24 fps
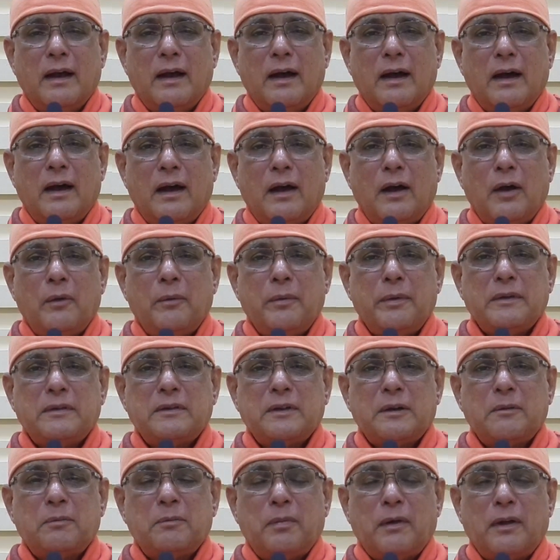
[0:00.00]
how is
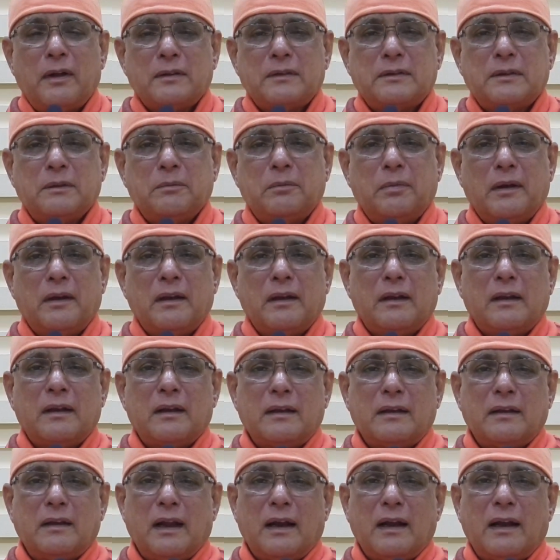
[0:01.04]
it possible
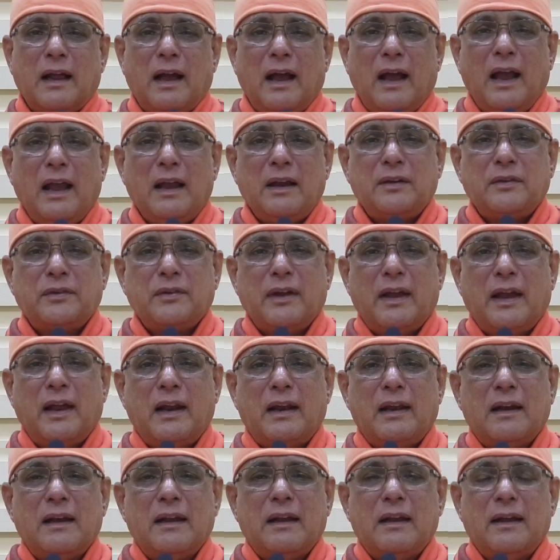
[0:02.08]
that I
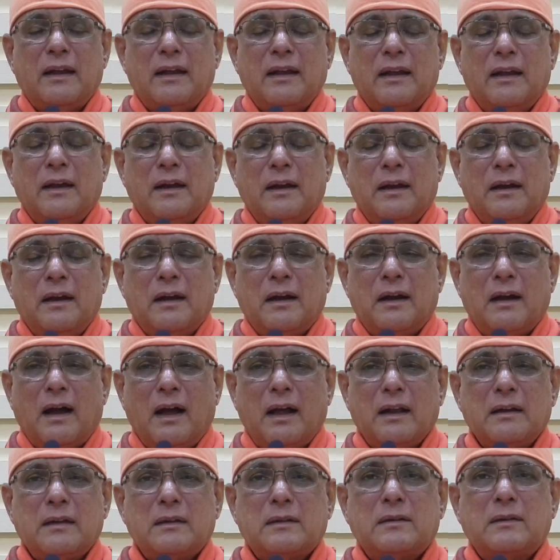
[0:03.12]
shall
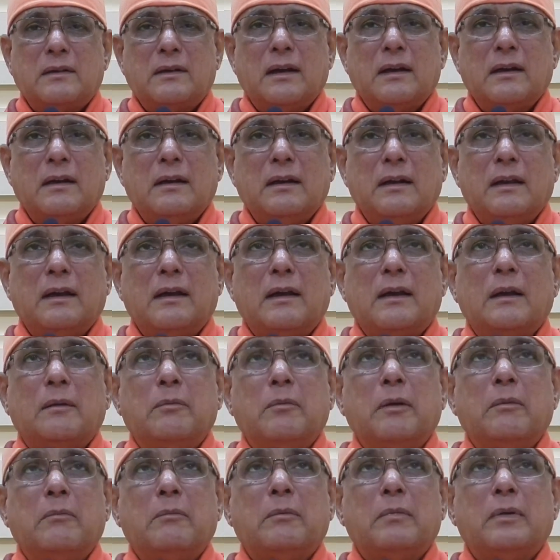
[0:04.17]
constantly
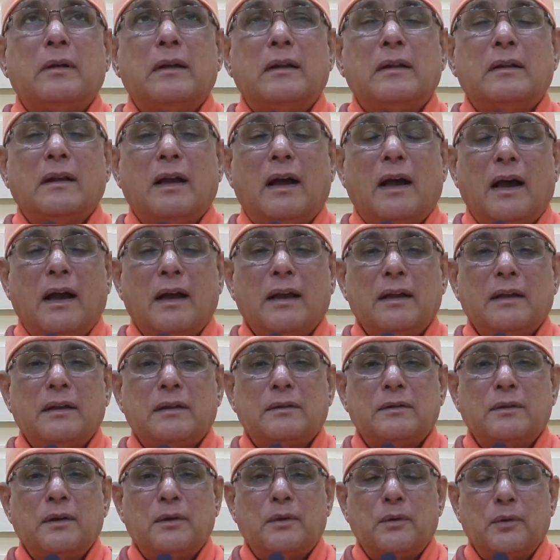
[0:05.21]
remember the
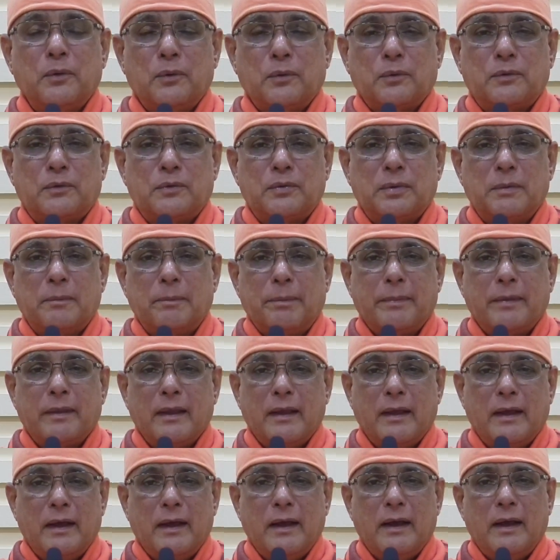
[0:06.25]
highest truth?
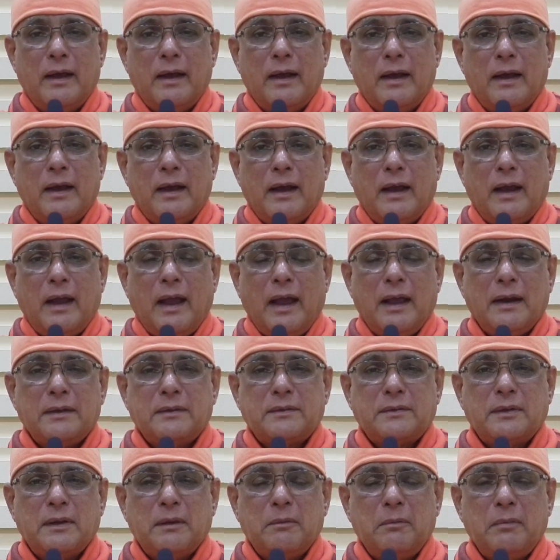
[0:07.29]
Can
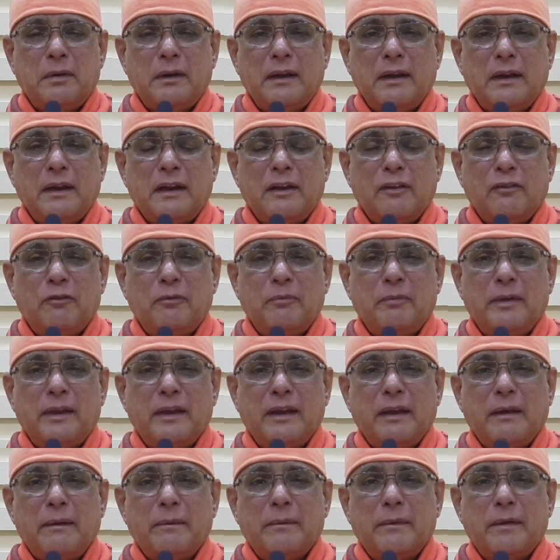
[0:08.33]
somebody give
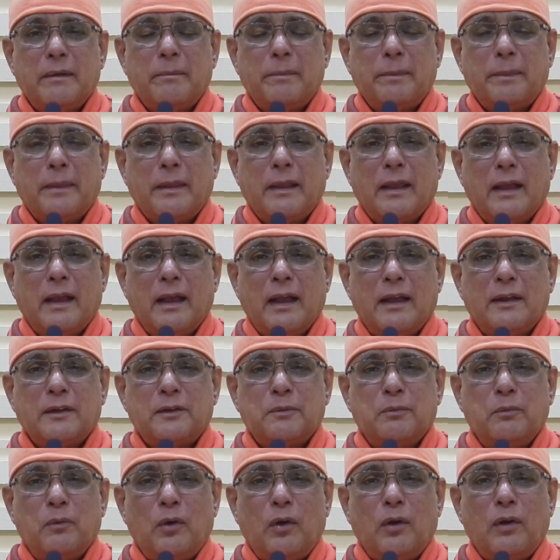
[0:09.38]
me a
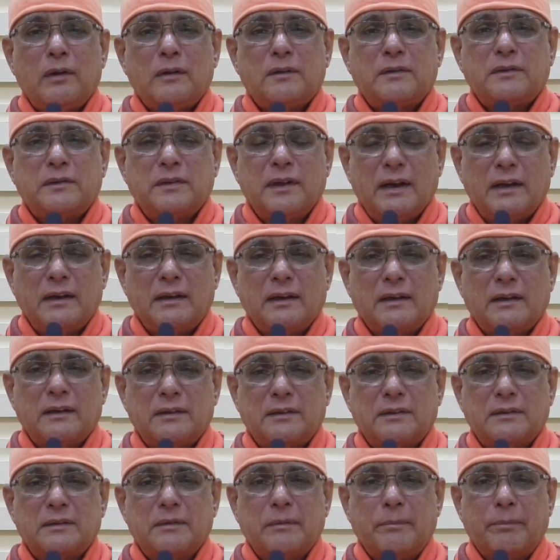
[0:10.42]
small
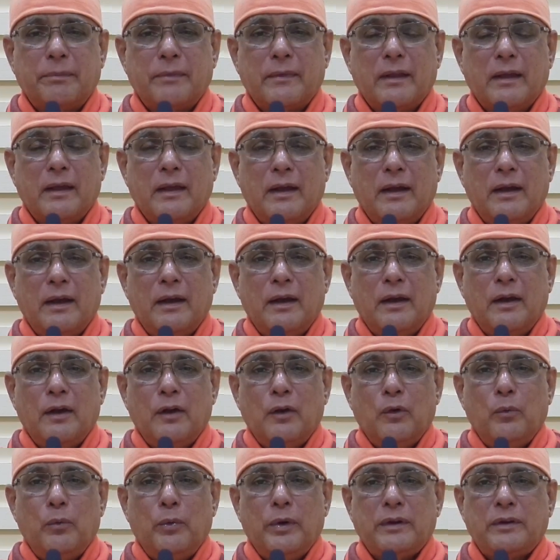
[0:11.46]
sentence
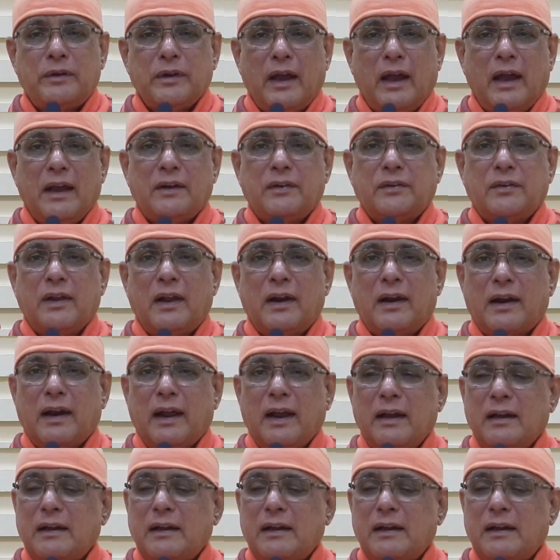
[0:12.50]
which I shall write